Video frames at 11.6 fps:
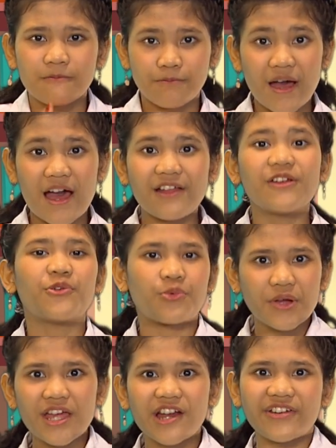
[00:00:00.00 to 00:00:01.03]
but
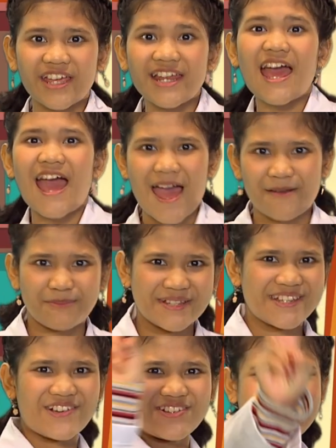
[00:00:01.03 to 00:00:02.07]
we are in
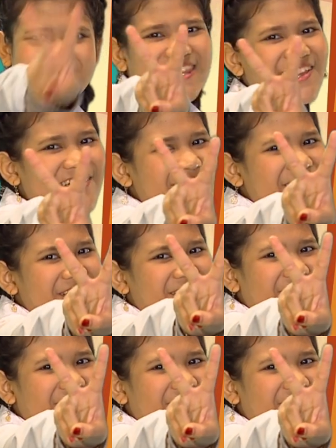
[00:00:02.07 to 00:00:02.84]
Episode two.